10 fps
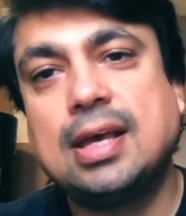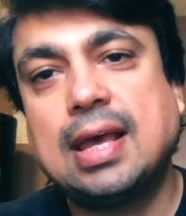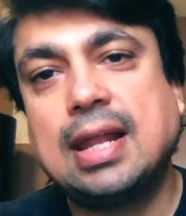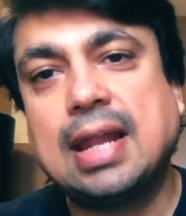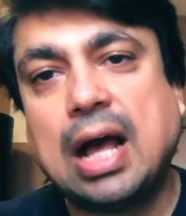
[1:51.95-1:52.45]

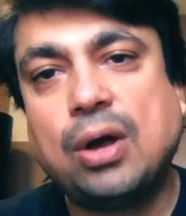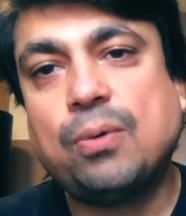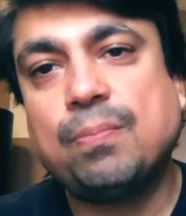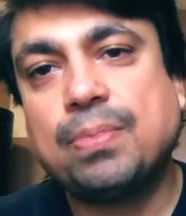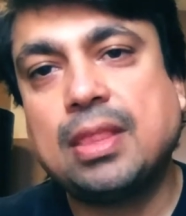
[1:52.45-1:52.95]

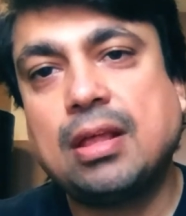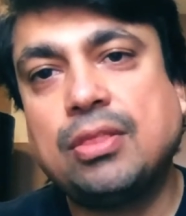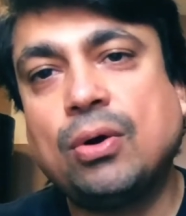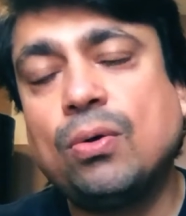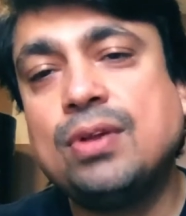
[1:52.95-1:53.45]
Now, the
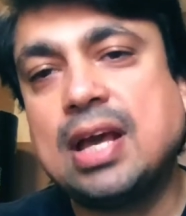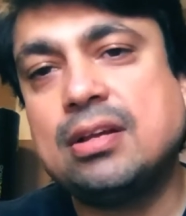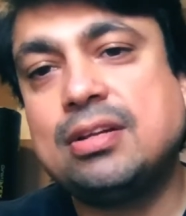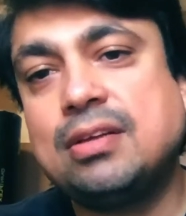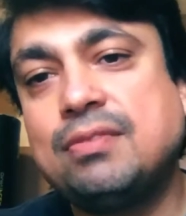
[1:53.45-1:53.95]
whole
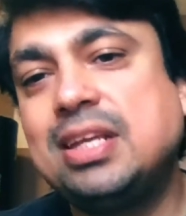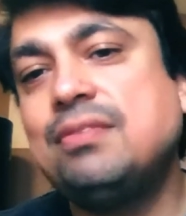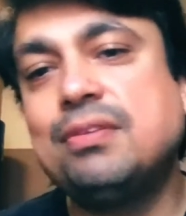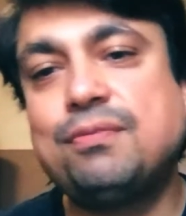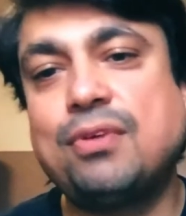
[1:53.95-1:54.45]
narrative,
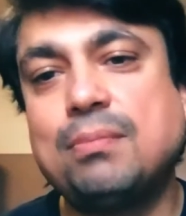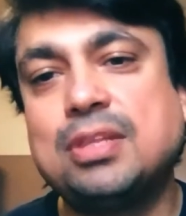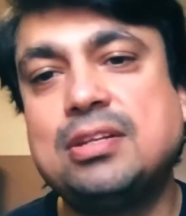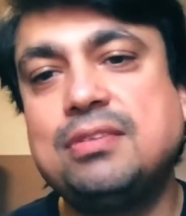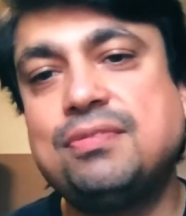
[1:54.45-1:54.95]
even from the
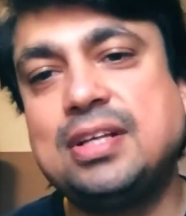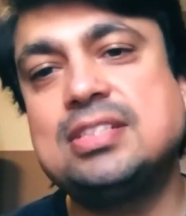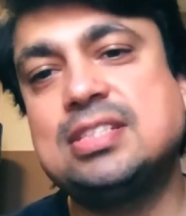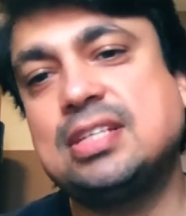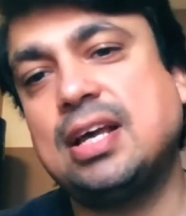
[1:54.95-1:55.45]
defense
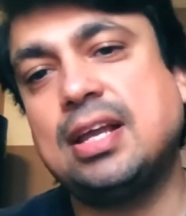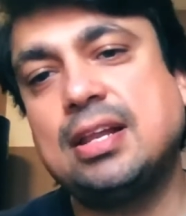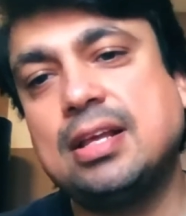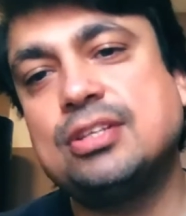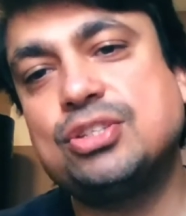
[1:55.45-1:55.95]
side,
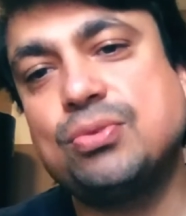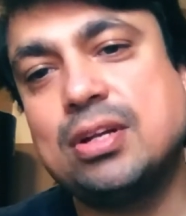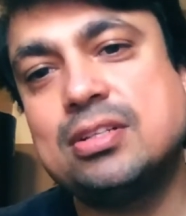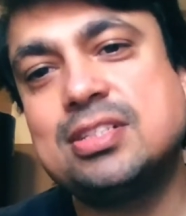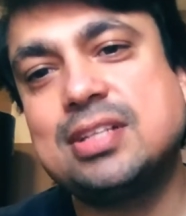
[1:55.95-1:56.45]
is to
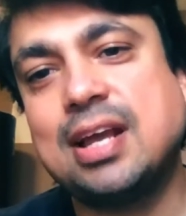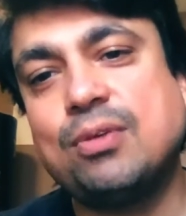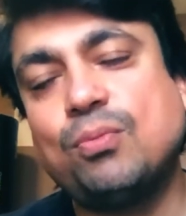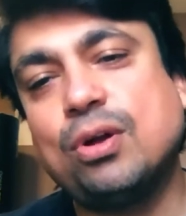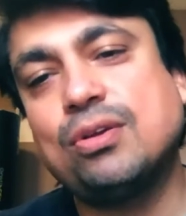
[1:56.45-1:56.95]
understand
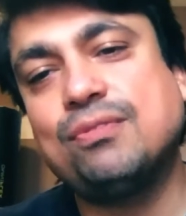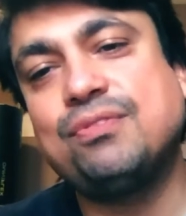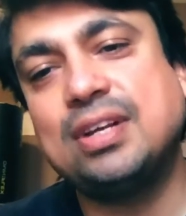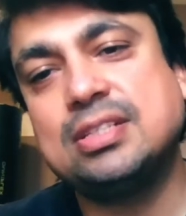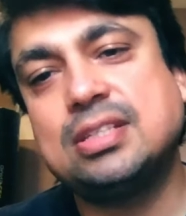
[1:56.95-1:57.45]
what
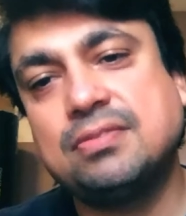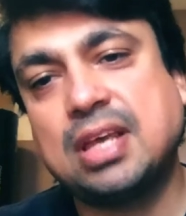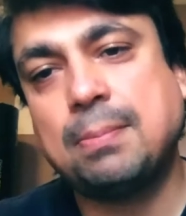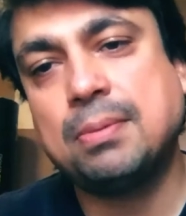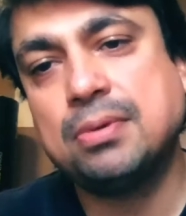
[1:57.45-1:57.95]
offensive
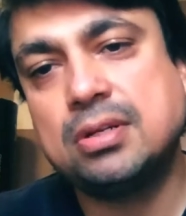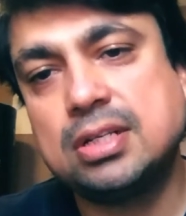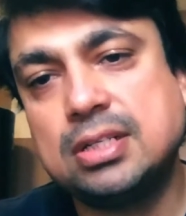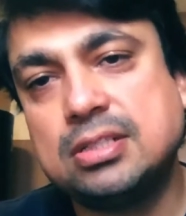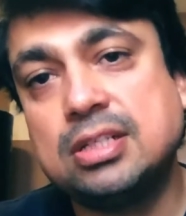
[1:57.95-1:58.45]

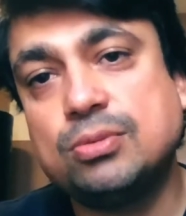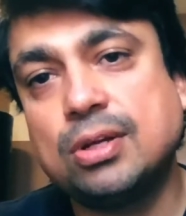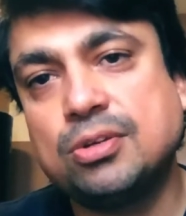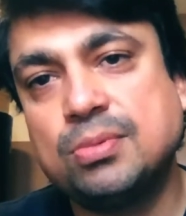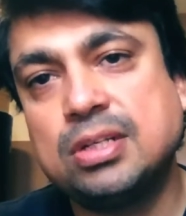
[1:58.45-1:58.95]
capabilities these
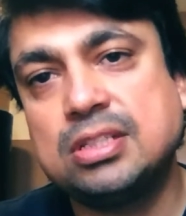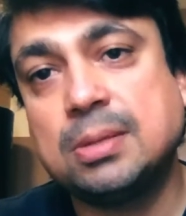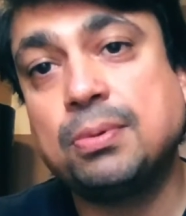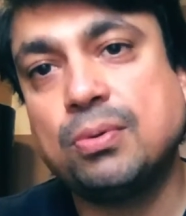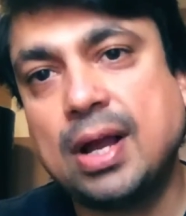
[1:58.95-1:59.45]
vulnerabilities are
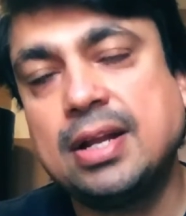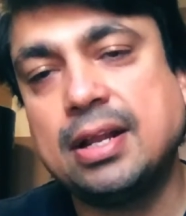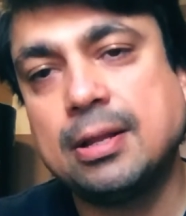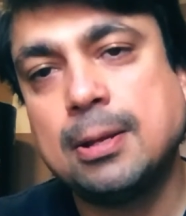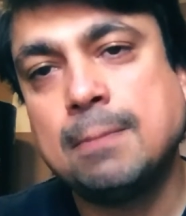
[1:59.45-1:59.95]

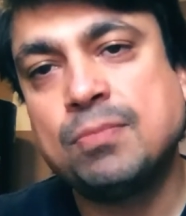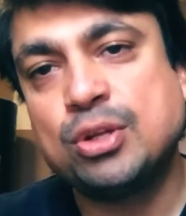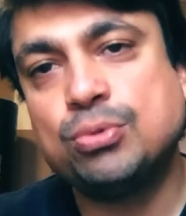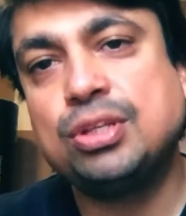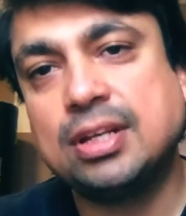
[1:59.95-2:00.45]
providing
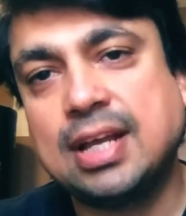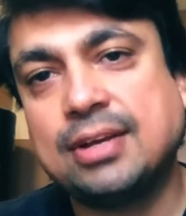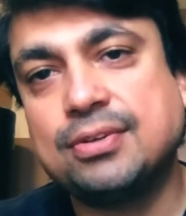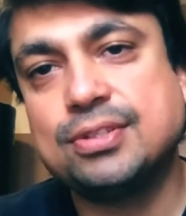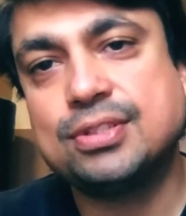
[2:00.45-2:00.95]
to the
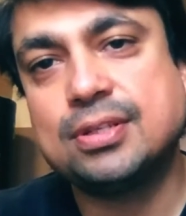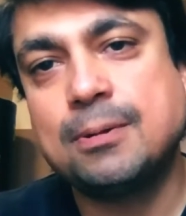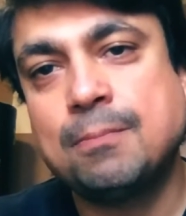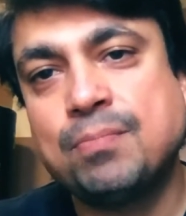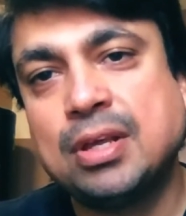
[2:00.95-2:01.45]
attackers.
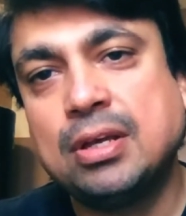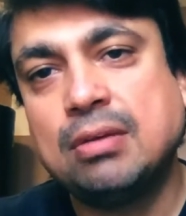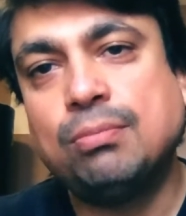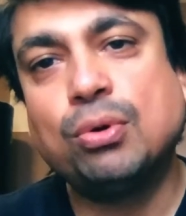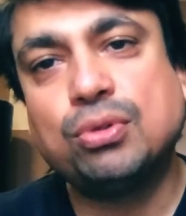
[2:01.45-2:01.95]

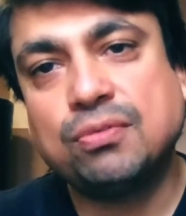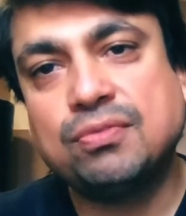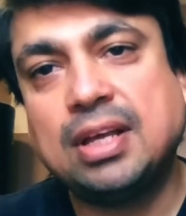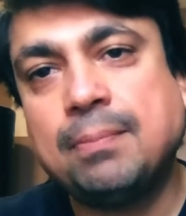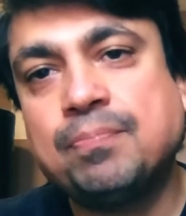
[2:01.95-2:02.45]
Both of
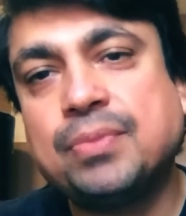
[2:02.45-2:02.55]
them